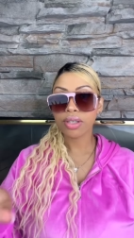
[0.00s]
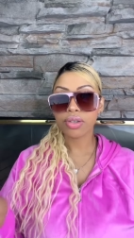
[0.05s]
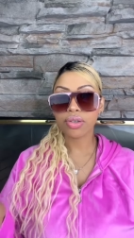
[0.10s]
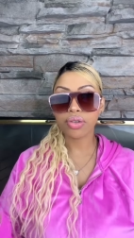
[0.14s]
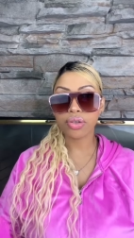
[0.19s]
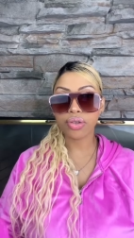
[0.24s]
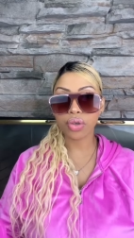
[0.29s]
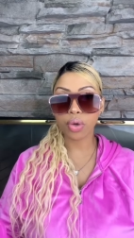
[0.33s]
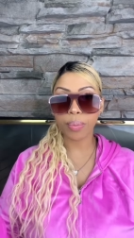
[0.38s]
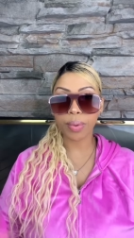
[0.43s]

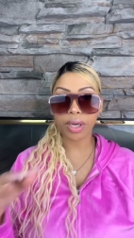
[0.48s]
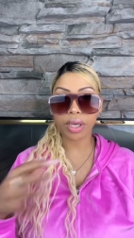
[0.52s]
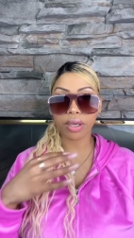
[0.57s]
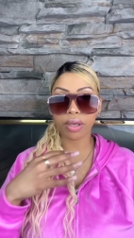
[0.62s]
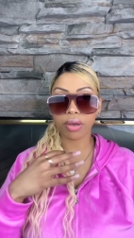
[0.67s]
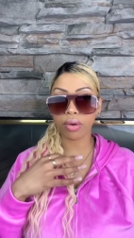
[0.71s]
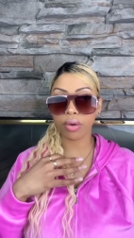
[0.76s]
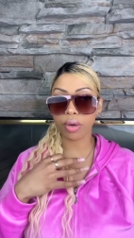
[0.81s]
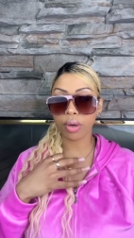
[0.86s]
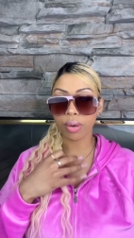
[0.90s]
Super
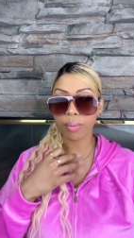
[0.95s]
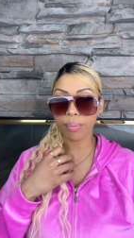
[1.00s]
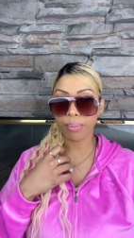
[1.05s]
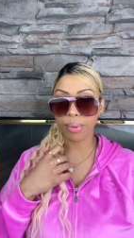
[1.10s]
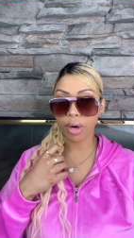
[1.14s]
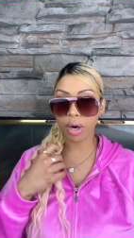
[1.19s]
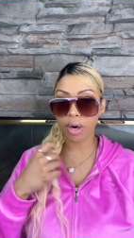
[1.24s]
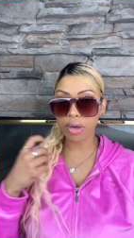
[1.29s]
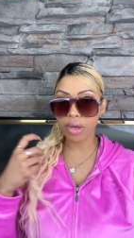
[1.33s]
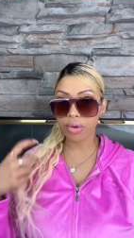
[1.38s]
cute,
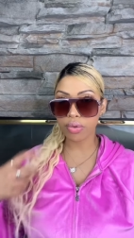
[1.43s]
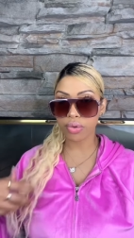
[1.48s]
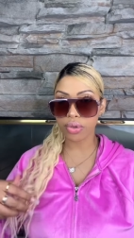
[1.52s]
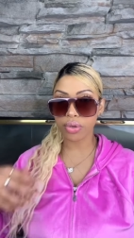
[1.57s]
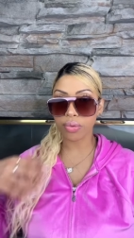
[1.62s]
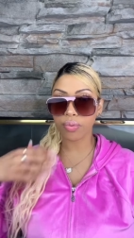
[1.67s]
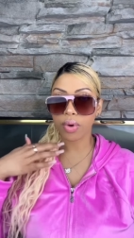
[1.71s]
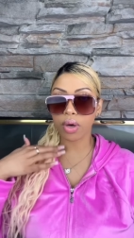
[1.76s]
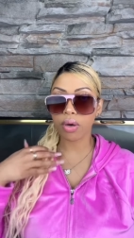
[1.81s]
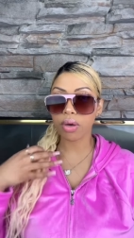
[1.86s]
per
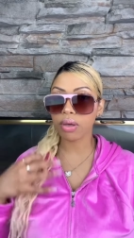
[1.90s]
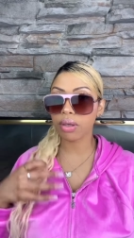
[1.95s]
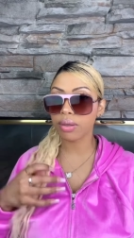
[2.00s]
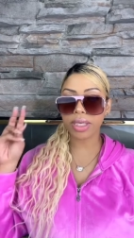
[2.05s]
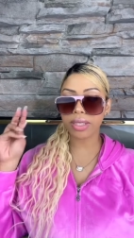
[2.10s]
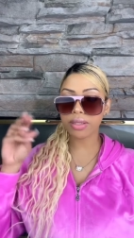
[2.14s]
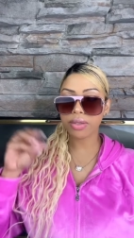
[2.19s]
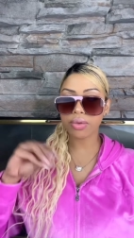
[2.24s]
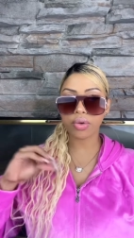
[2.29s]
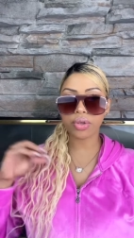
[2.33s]
usual.
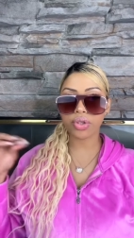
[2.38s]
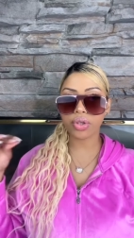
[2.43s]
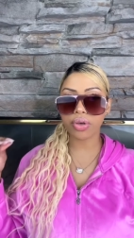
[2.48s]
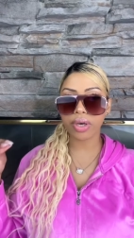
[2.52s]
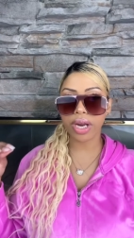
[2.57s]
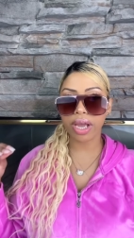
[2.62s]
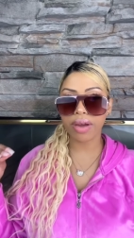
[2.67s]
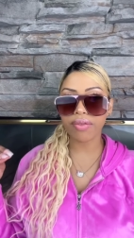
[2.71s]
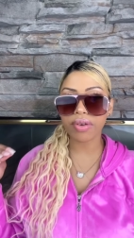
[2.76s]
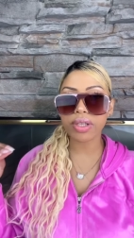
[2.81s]

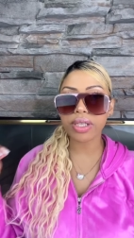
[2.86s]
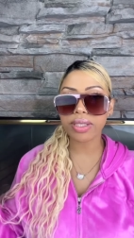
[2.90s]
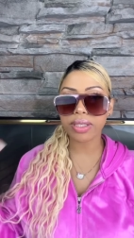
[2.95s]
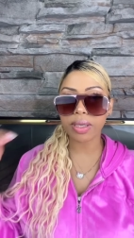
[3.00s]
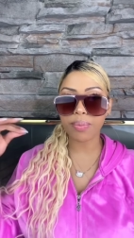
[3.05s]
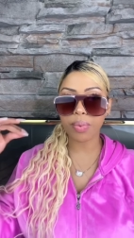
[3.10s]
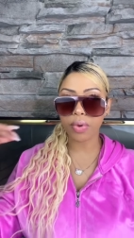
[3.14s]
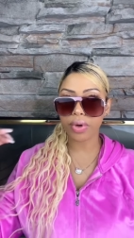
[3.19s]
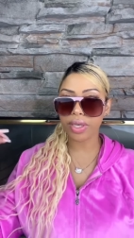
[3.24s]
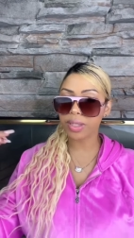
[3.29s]
Sojo never
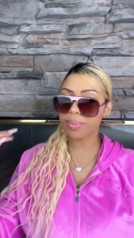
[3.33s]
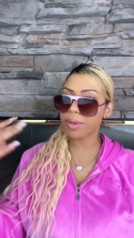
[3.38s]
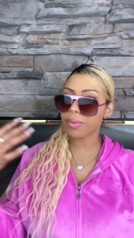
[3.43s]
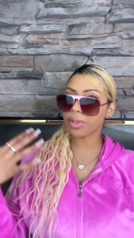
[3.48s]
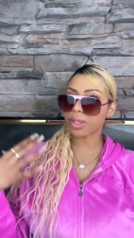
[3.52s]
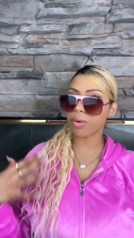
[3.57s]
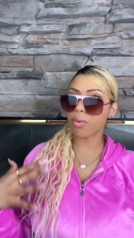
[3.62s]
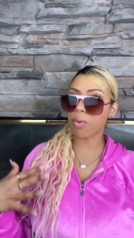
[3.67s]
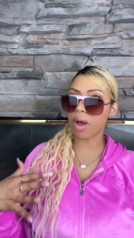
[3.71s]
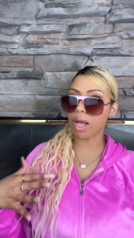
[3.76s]
disappoints me
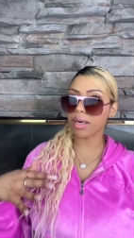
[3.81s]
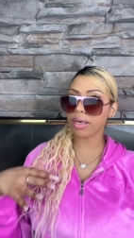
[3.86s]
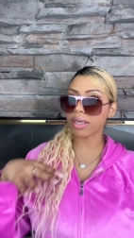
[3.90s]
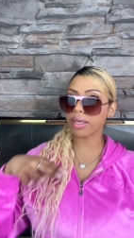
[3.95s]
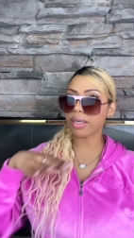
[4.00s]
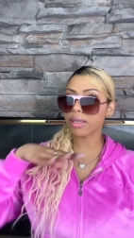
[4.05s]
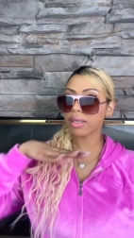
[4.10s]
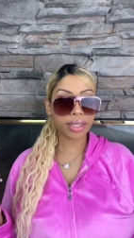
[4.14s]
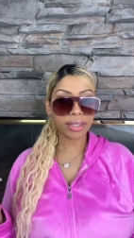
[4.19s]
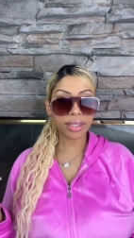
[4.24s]
with the
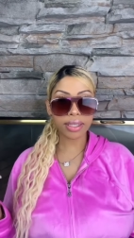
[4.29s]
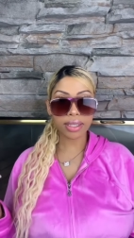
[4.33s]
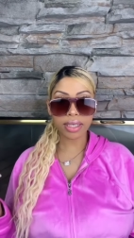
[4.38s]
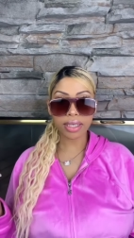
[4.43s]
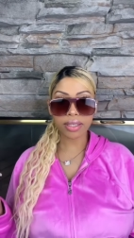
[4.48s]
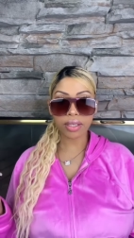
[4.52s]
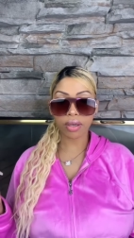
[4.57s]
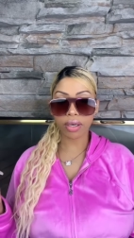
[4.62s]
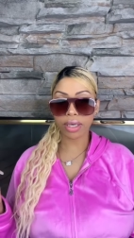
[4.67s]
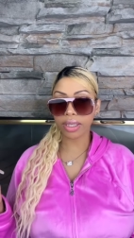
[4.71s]
quality. Look at the
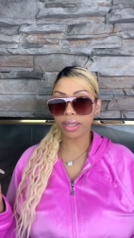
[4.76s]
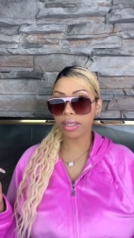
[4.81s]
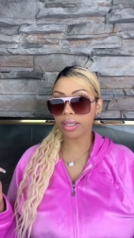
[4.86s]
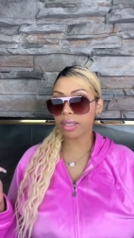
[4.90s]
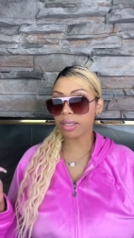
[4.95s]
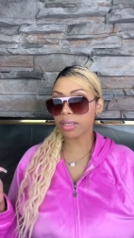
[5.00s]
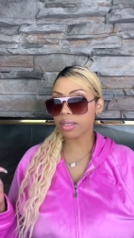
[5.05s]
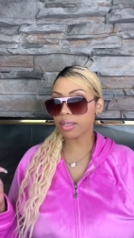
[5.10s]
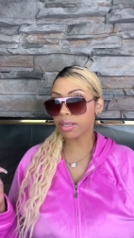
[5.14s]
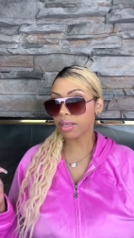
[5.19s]
detail in
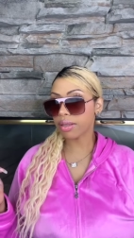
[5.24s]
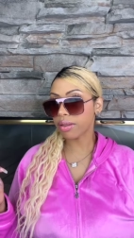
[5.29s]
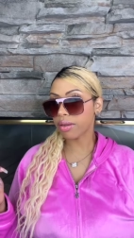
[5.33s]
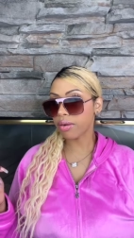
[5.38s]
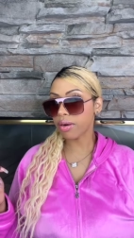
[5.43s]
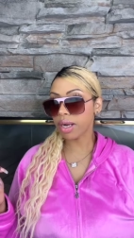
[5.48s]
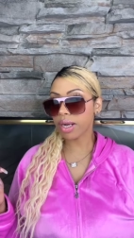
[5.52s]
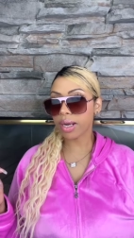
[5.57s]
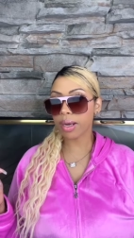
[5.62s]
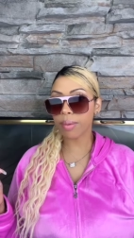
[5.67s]
these.
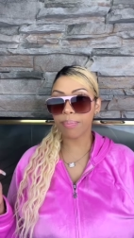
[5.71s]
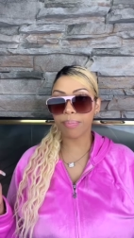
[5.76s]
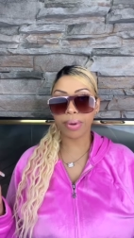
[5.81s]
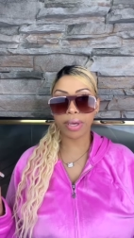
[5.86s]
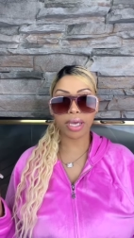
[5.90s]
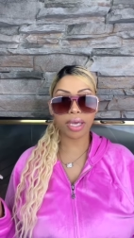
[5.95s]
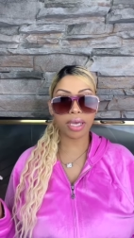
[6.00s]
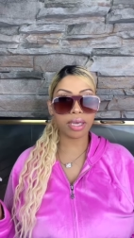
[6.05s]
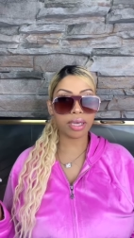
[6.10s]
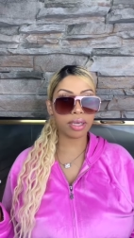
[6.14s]
They're like a
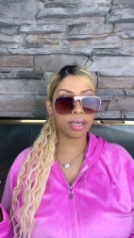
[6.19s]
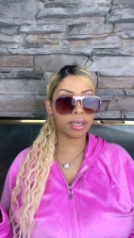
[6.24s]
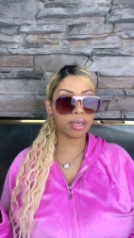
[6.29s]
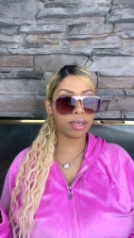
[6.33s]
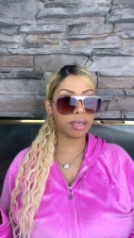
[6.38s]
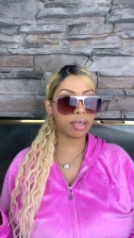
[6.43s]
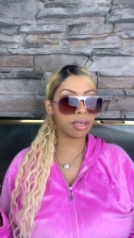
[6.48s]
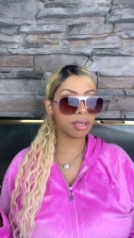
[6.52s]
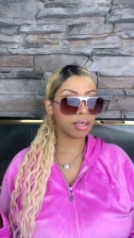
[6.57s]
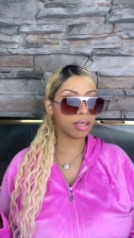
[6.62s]

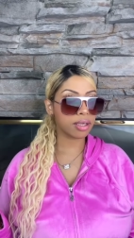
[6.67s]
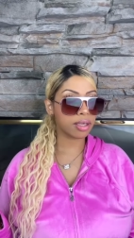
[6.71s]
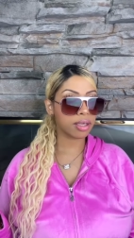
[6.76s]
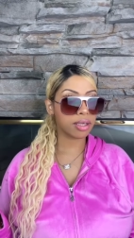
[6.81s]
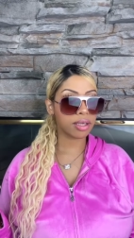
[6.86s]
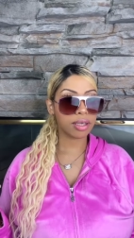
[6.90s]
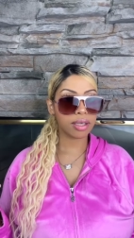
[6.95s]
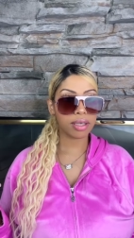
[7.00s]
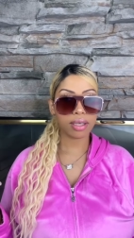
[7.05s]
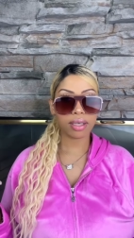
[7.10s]
pink,
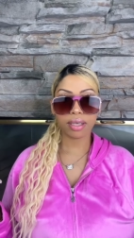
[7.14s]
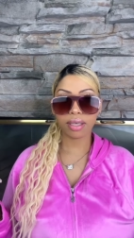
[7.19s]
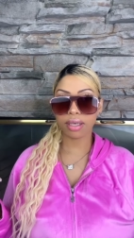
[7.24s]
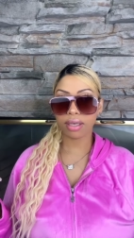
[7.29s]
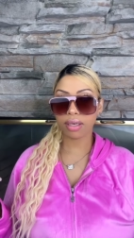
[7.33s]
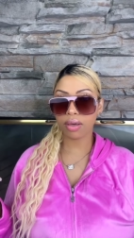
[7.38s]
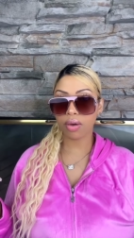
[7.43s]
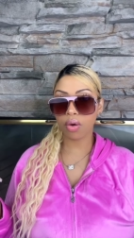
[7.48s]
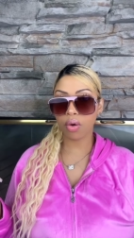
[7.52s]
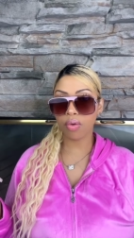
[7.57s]

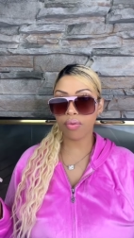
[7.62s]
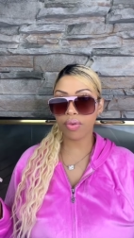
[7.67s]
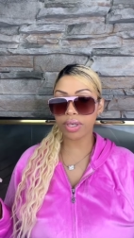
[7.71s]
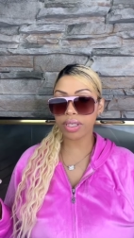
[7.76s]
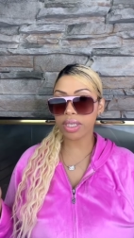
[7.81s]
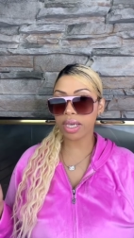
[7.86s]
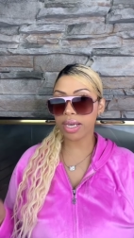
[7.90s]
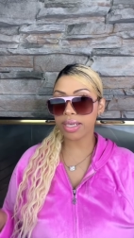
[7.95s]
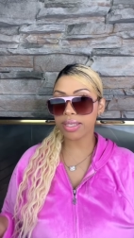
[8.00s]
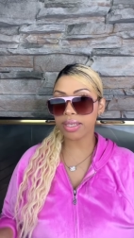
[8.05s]

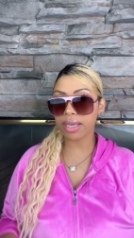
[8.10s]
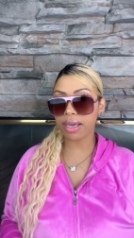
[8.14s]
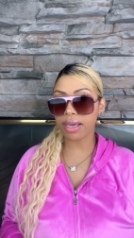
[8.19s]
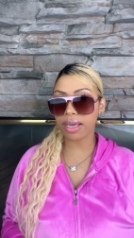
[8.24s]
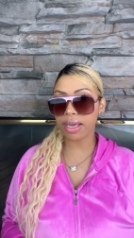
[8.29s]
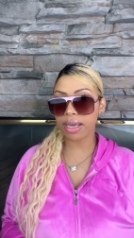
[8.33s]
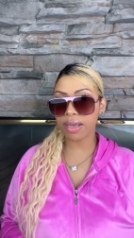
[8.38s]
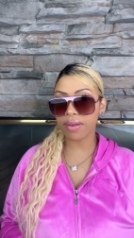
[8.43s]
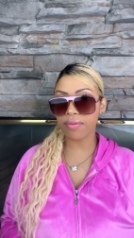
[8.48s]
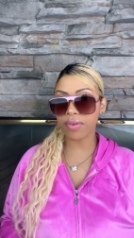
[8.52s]
oversized
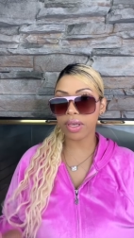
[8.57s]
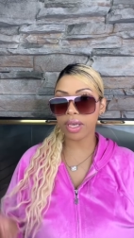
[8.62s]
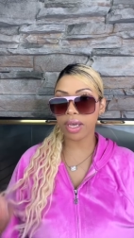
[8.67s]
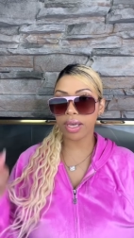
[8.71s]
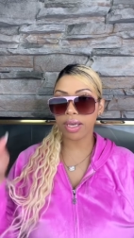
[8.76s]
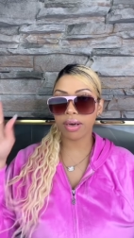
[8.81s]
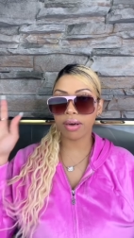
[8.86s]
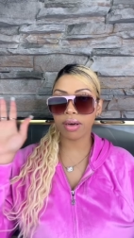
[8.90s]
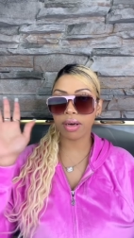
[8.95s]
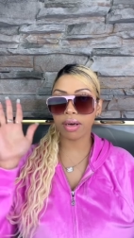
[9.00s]

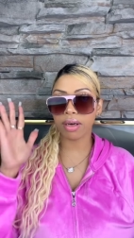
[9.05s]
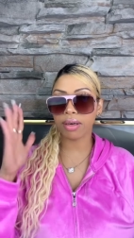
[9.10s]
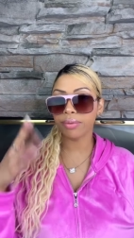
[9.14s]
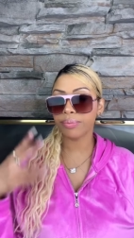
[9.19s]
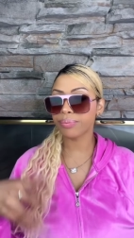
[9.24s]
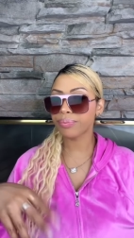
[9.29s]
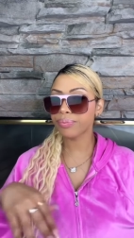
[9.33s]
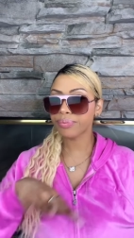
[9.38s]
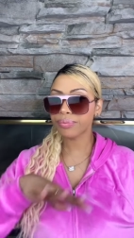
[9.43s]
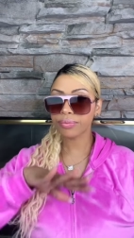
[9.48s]

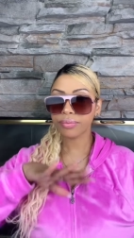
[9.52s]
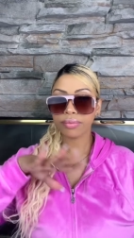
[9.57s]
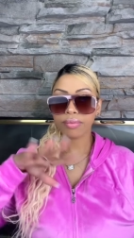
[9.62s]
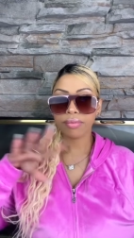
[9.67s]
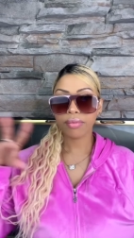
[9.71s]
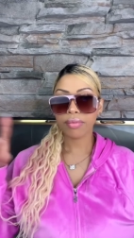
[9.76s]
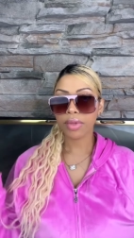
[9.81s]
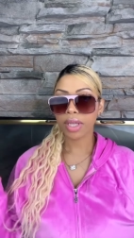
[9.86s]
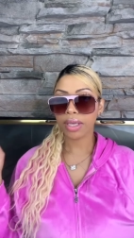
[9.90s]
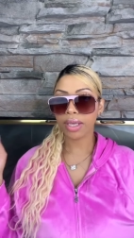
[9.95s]
aviator,
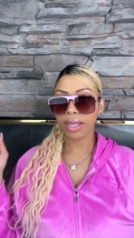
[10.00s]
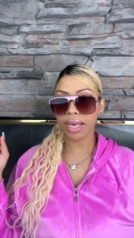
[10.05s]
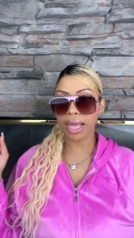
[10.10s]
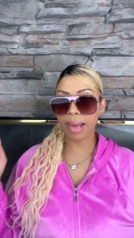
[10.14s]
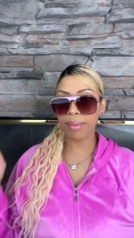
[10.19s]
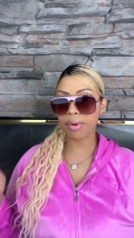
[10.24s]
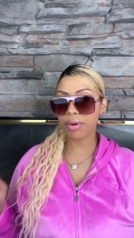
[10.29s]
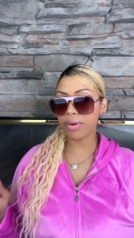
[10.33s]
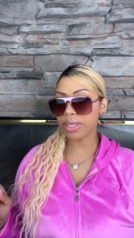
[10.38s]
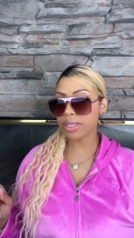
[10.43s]

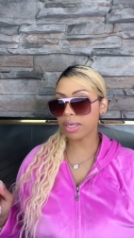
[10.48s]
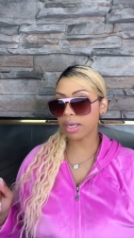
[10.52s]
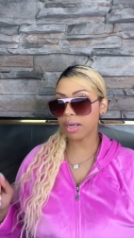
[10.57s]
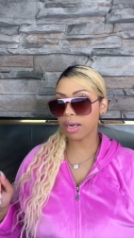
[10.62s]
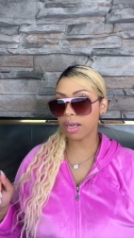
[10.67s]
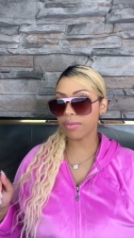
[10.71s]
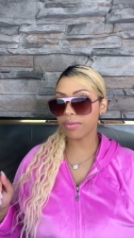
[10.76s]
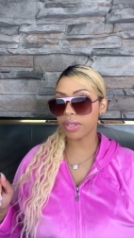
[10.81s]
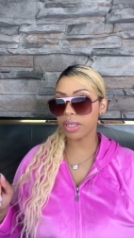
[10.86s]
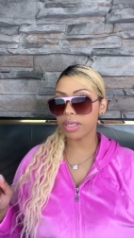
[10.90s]
glamorous. I
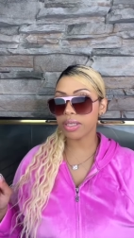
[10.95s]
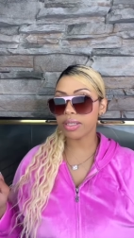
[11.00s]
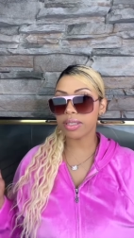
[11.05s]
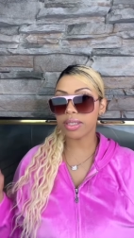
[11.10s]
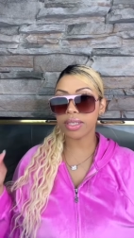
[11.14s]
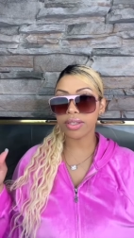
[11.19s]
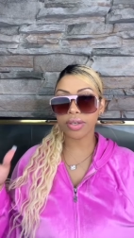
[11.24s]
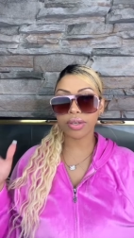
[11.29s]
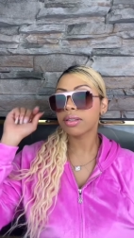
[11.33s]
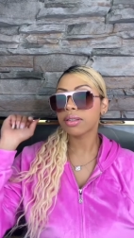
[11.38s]
love these.
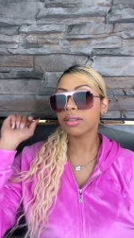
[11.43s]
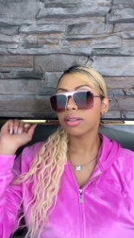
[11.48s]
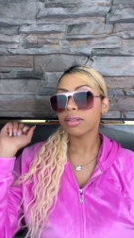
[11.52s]
These